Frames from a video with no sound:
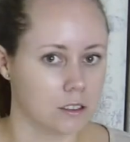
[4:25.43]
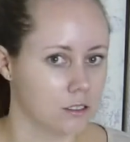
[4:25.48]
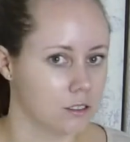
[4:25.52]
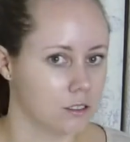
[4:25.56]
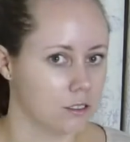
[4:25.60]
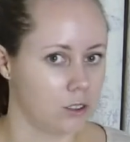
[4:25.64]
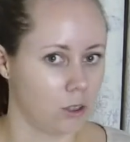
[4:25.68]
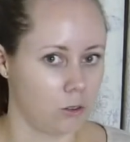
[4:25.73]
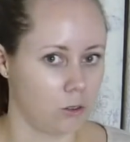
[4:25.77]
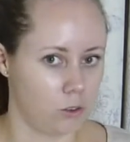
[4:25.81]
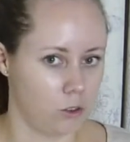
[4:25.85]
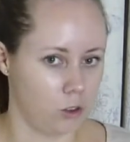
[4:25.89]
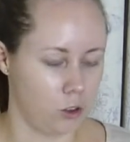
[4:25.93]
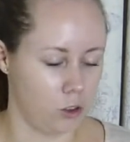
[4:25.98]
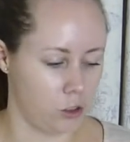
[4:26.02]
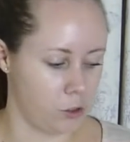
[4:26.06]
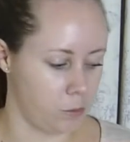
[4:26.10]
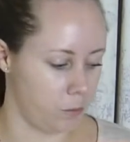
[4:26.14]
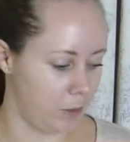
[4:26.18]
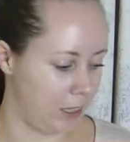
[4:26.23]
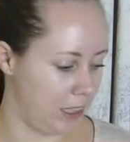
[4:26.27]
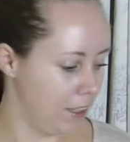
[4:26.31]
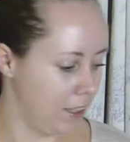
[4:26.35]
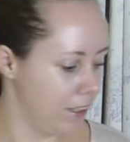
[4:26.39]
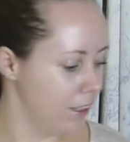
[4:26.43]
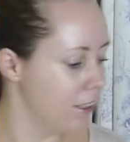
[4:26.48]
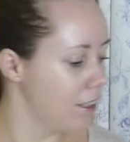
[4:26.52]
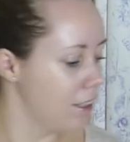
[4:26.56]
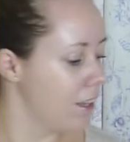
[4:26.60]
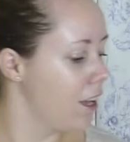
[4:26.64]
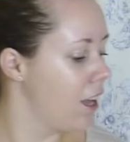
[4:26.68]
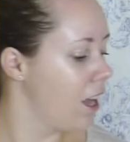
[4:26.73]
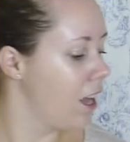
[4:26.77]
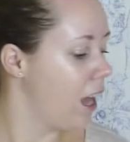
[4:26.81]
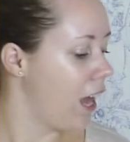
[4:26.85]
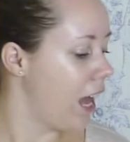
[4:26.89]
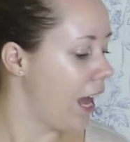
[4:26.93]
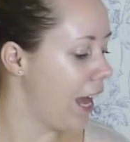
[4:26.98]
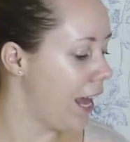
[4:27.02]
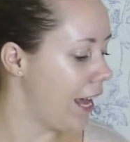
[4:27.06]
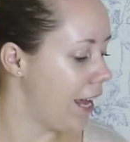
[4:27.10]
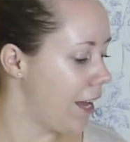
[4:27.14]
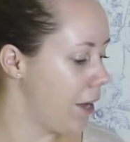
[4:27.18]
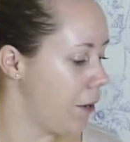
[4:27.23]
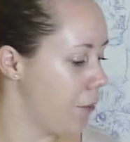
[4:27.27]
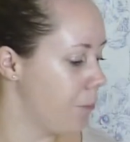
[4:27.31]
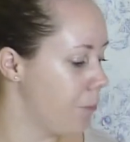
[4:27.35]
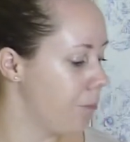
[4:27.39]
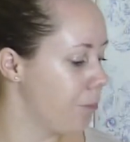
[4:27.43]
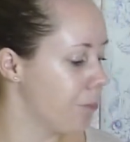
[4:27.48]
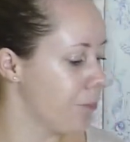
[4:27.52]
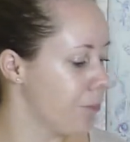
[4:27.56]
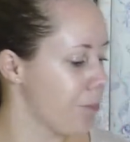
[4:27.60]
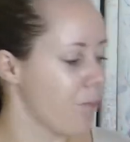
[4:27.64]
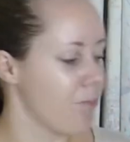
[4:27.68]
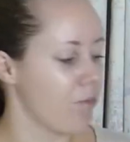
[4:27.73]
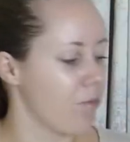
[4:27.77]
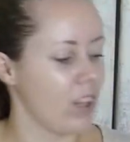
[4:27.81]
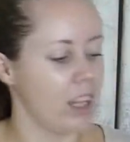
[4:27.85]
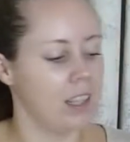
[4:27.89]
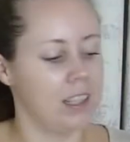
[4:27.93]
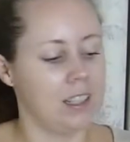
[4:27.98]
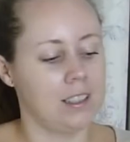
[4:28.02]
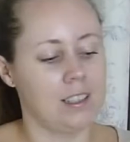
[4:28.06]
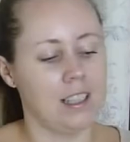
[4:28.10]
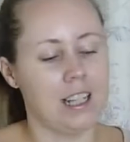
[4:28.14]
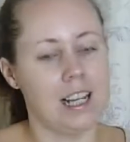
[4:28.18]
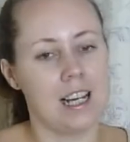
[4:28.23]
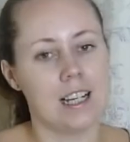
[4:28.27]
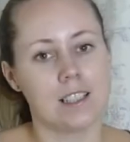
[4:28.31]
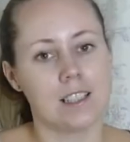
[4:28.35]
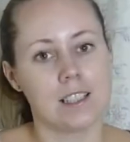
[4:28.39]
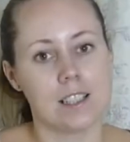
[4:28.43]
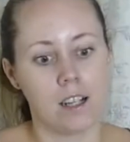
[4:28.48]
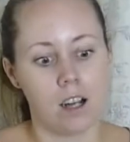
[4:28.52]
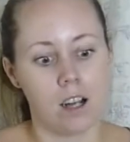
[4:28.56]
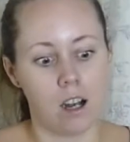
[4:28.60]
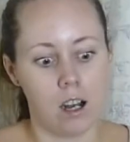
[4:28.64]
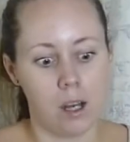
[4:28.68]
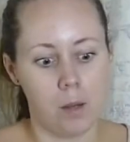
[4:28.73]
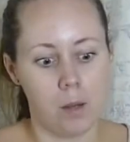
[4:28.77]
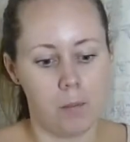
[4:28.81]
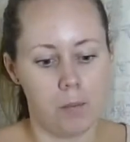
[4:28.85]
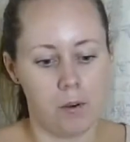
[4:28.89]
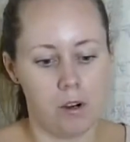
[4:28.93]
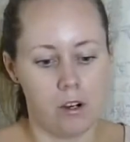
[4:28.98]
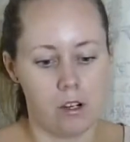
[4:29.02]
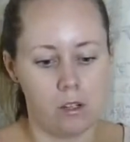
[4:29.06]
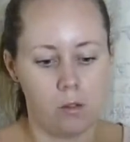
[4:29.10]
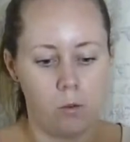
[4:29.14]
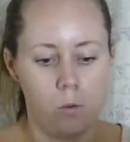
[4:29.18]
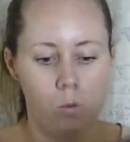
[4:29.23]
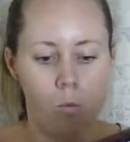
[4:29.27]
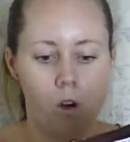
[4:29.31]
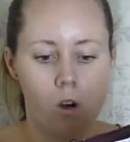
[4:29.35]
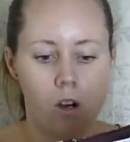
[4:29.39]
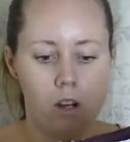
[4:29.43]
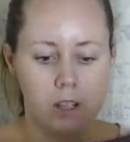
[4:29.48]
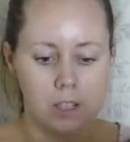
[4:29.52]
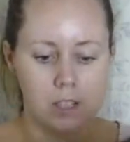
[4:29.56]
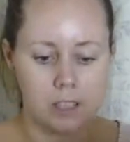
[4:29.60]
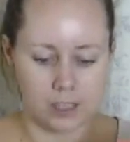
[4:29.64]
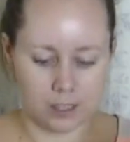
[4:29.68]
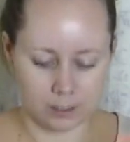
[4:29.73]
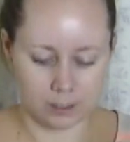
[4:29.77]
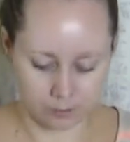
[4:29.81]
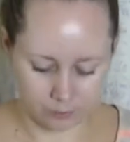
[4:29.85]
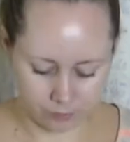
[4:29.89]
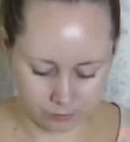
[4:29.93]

don't judge me. And then the last thing I bought was